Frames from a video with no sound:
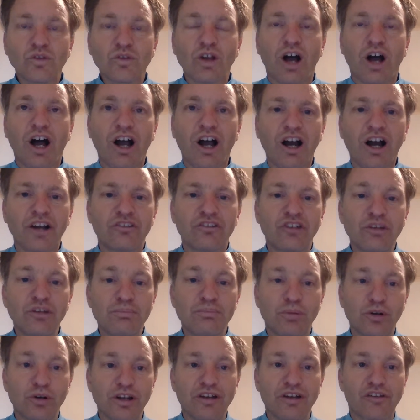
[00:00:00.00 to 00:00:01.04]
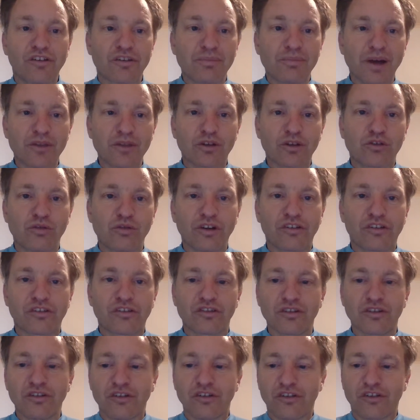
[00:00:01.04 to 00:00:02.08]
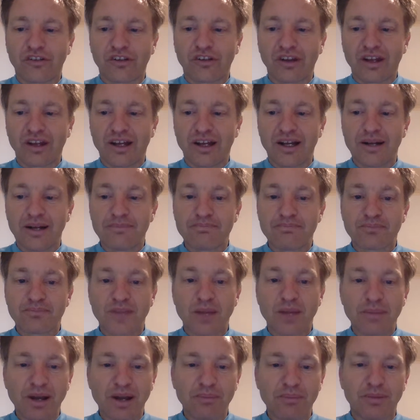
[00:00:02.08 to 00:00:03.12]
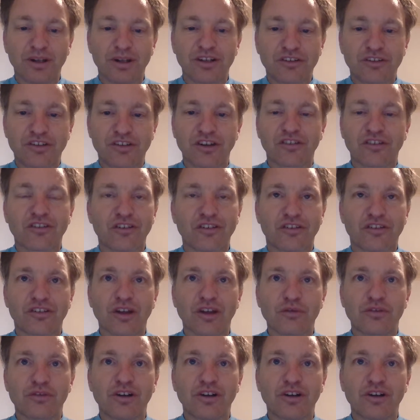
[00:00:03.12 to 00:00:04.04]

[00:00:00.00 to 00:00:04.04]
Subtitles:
I did put in some other questions about politics and stuff,